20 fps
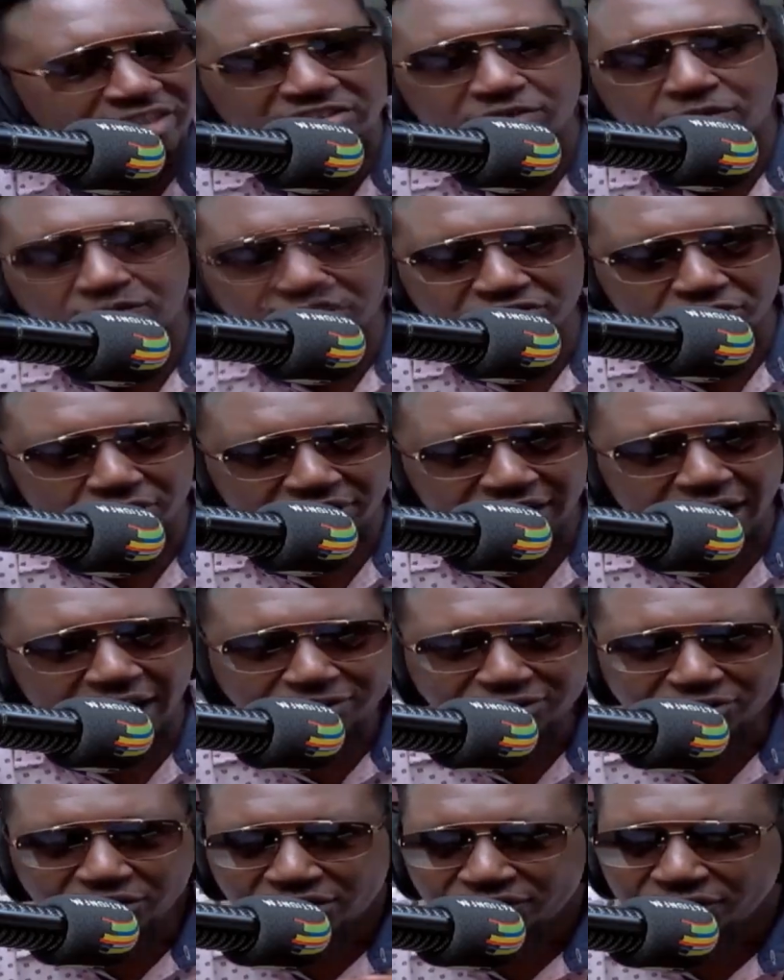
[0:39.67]
Honest question.
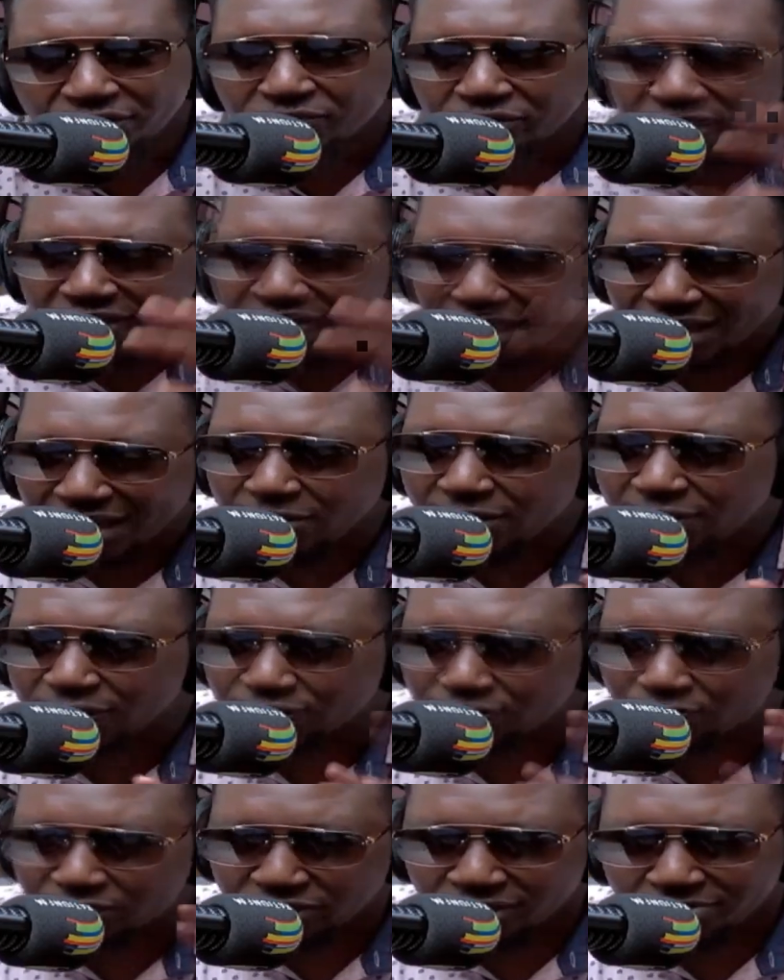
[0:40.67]
Now it's not even for the
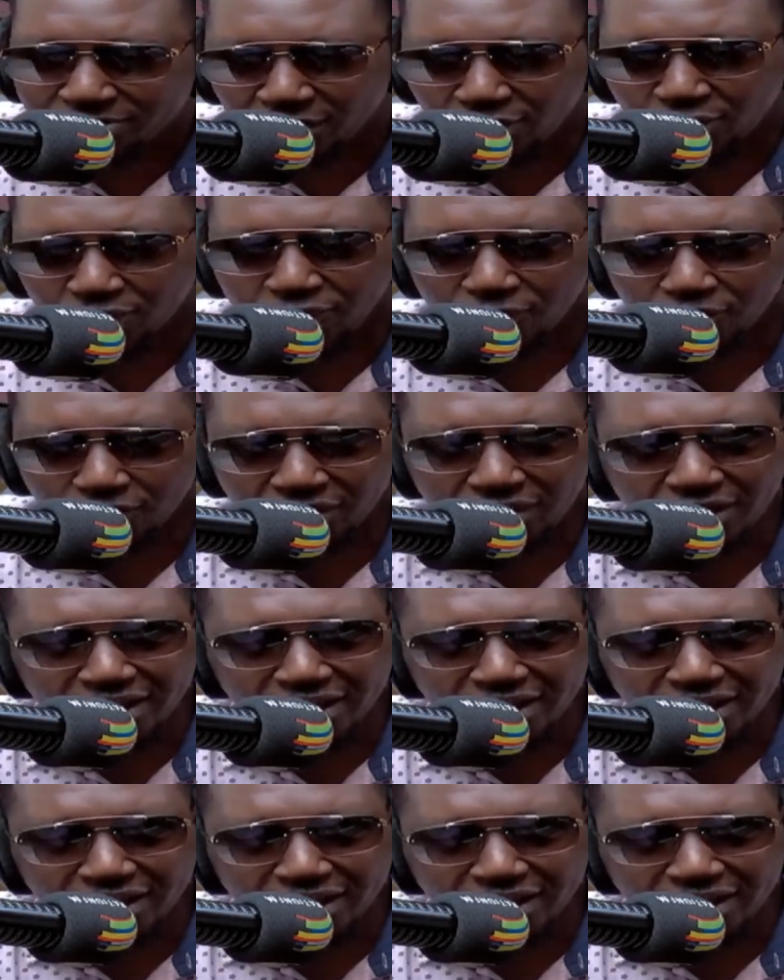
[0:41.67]
cameras or for the microphone.